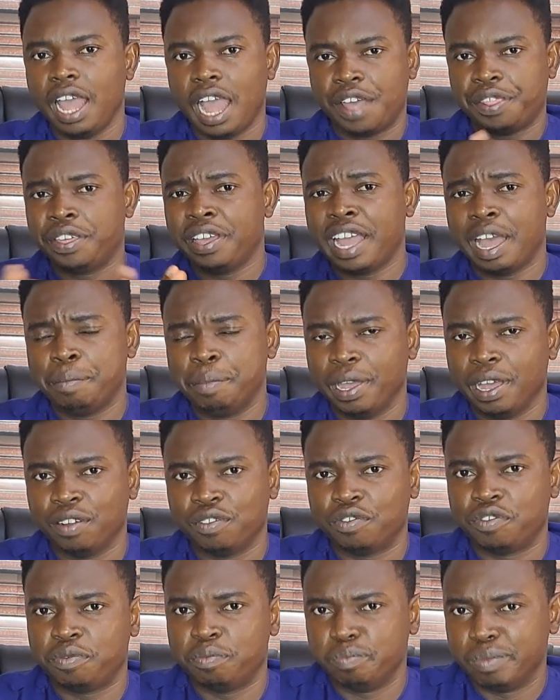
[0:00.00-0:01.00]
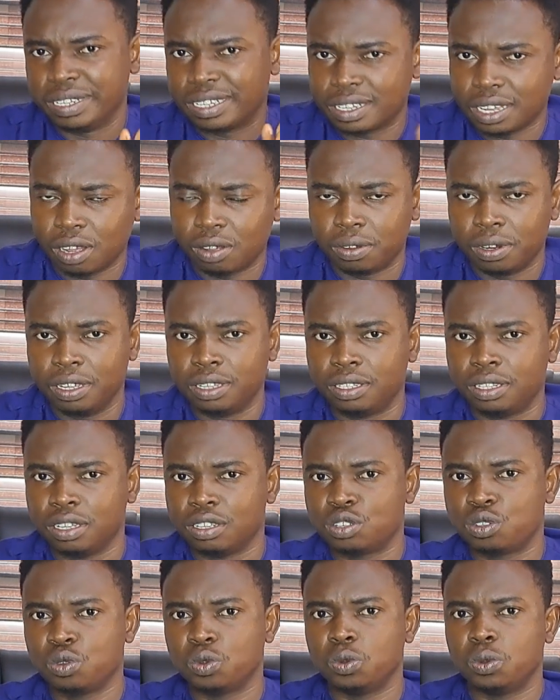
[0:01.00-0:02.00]
I think I may have
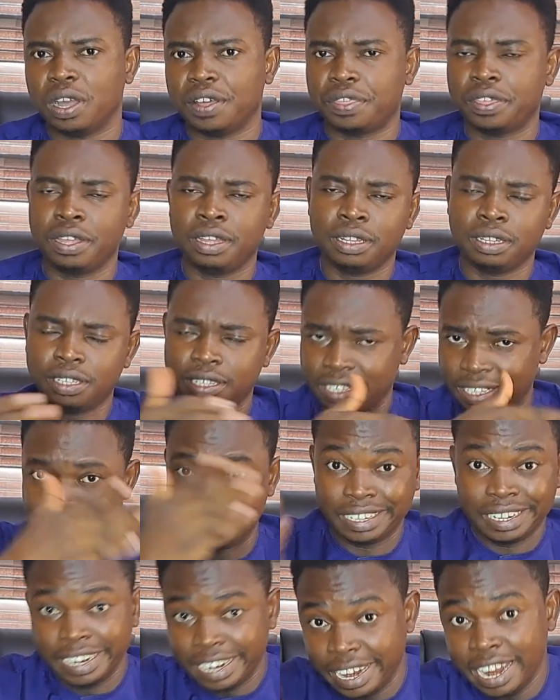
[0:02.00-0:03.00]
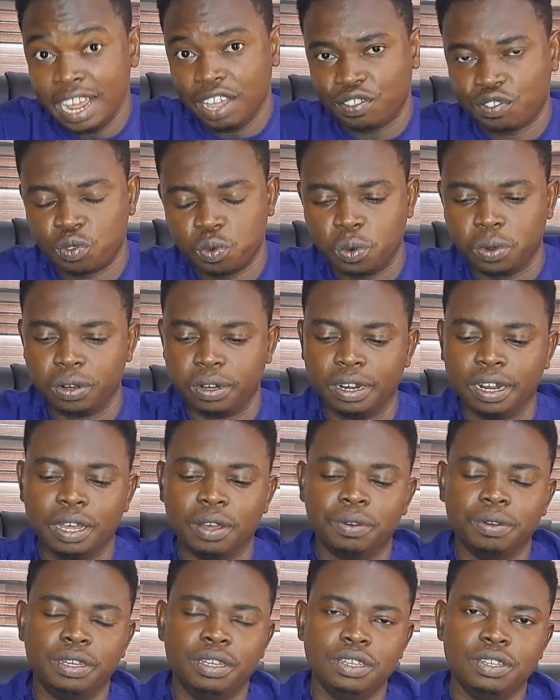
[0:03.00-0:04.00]
miscalculated. So I think this is the next one
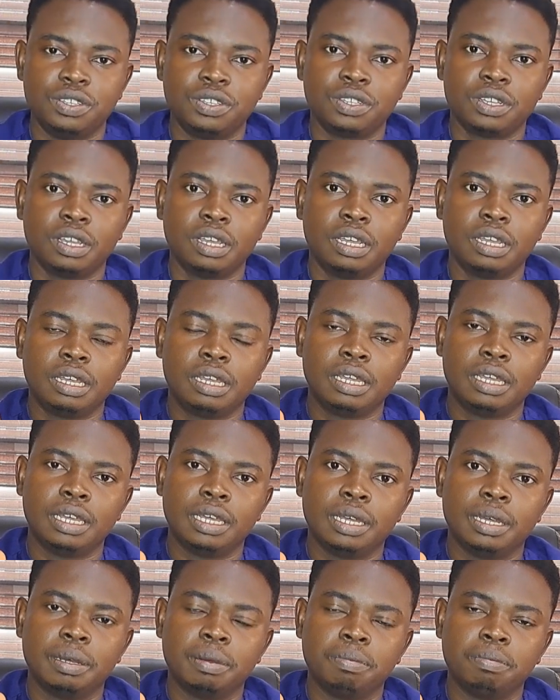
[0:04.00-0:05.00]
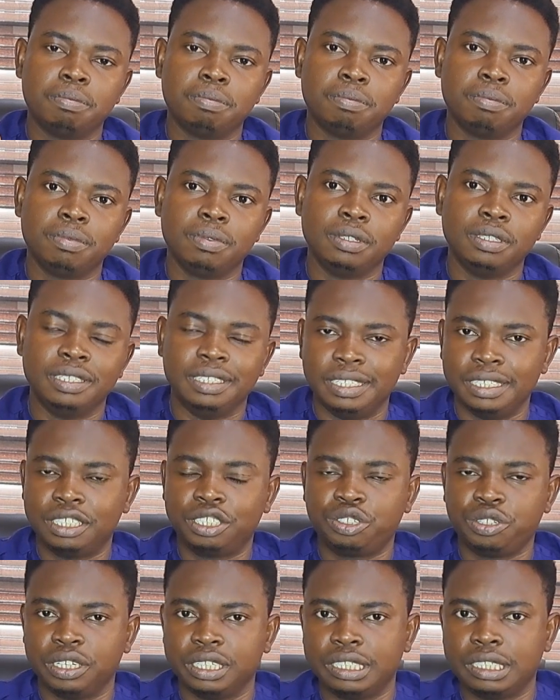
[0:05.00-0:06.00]
now is
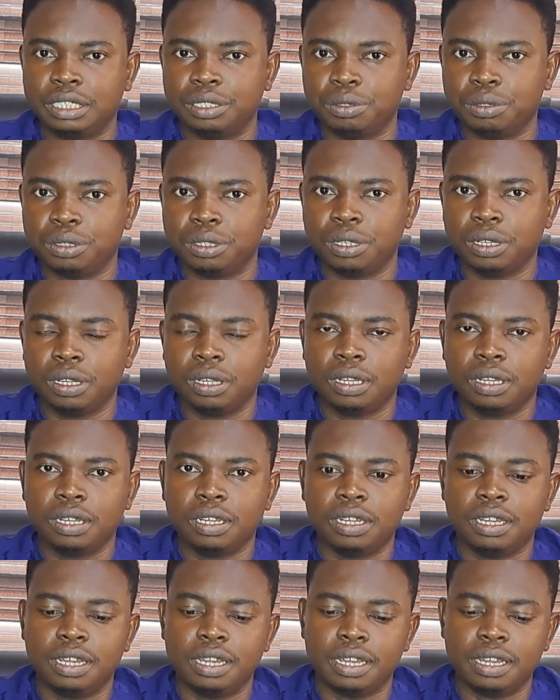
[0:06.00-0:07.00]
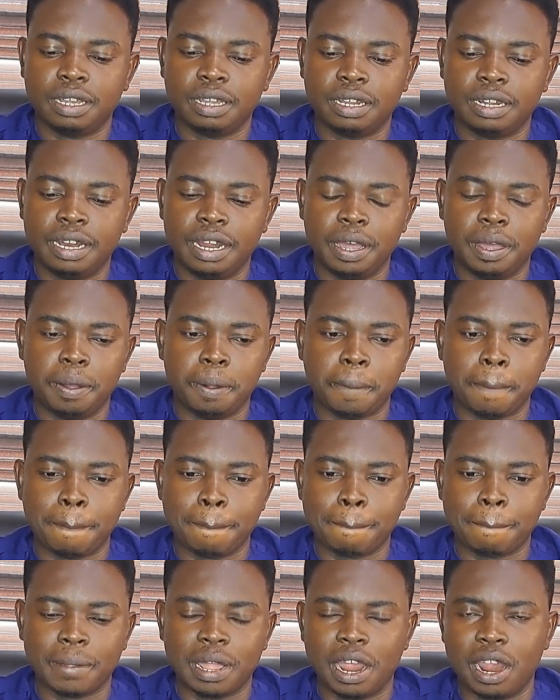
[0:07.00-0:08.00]
distress sales. Now,
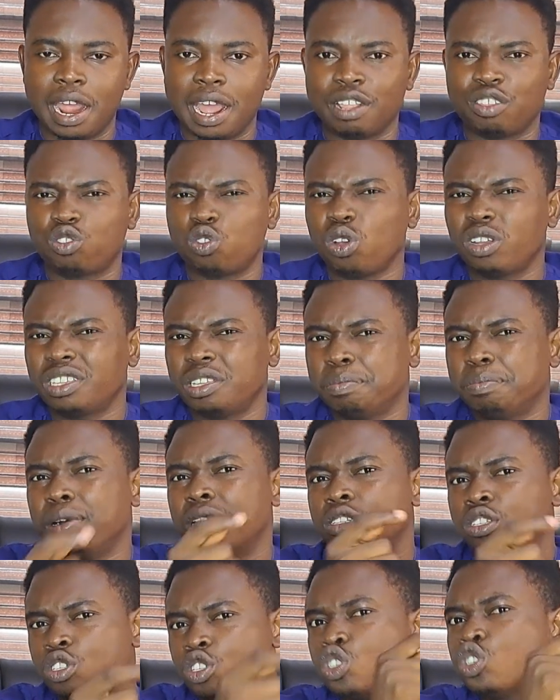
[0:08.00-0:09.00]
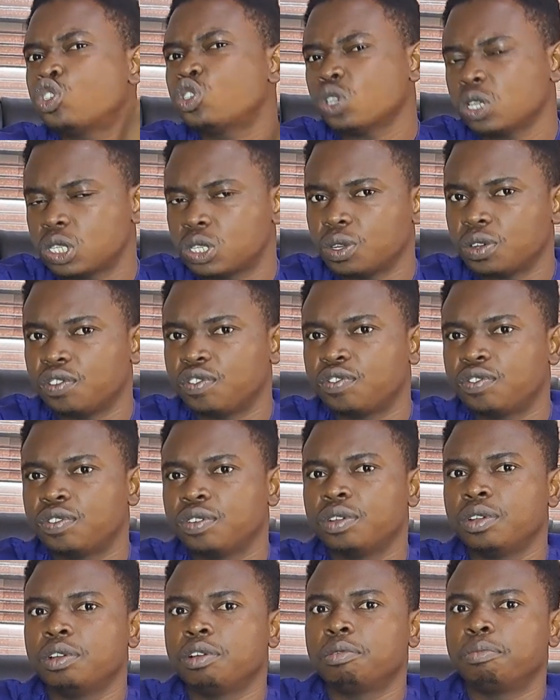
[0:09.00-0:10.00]
I talked about it sort of,
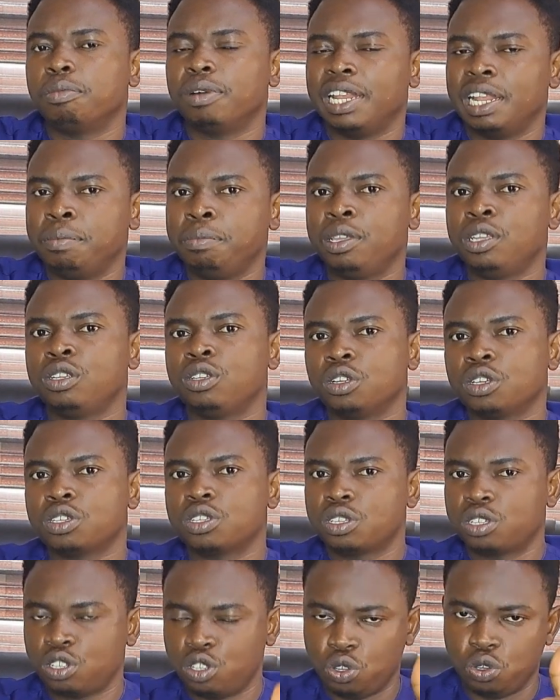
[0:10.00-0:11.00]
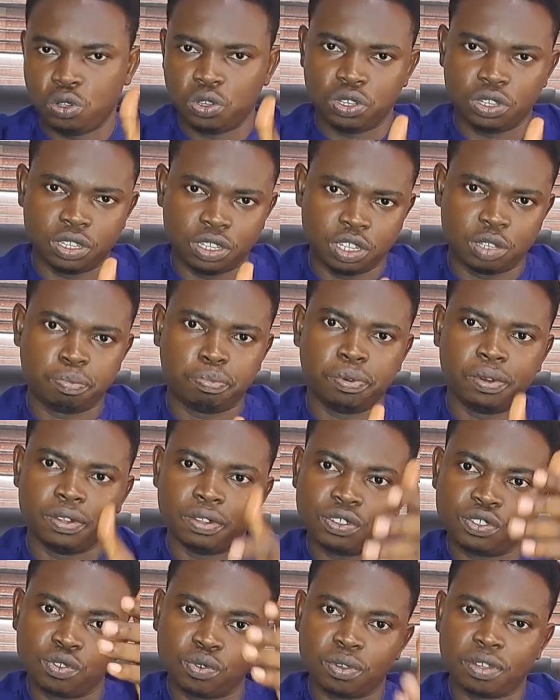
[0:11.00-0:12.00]
but let me just use this
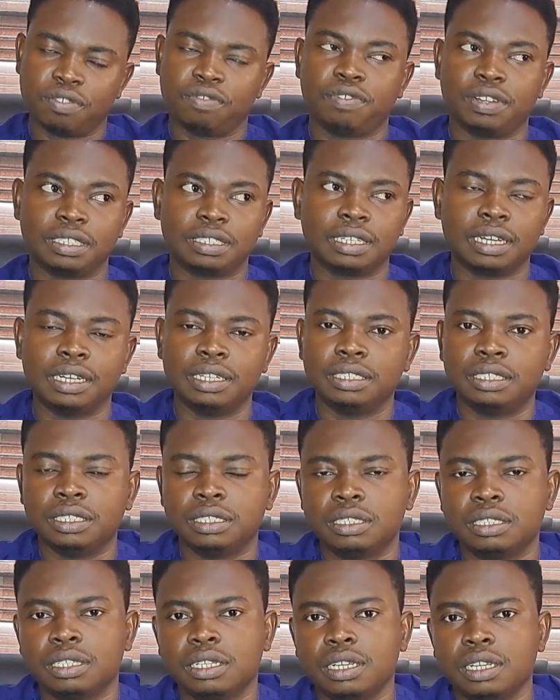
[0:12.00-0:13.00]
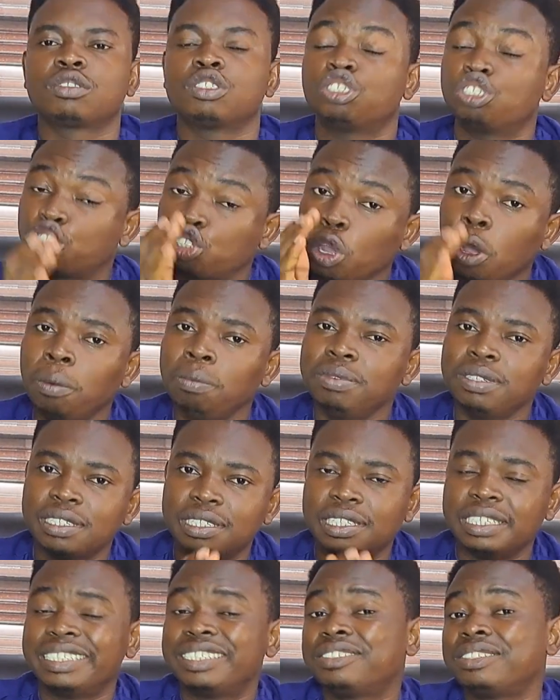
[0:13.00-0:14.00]
point to emphasize it. Some
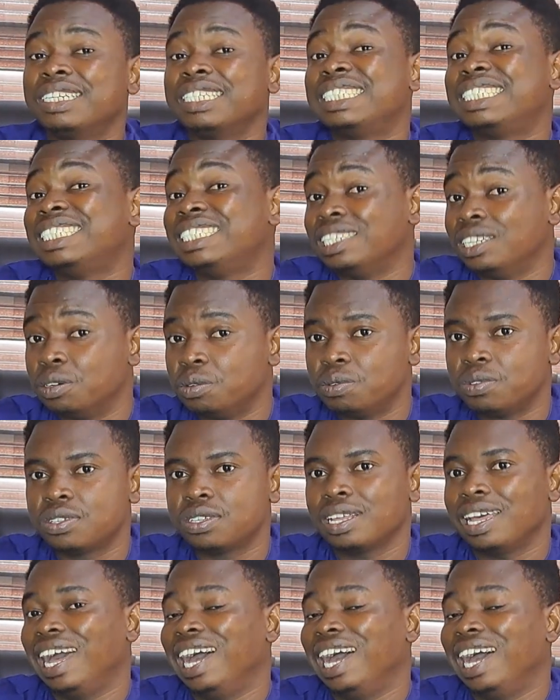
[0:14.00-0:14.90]
distress sales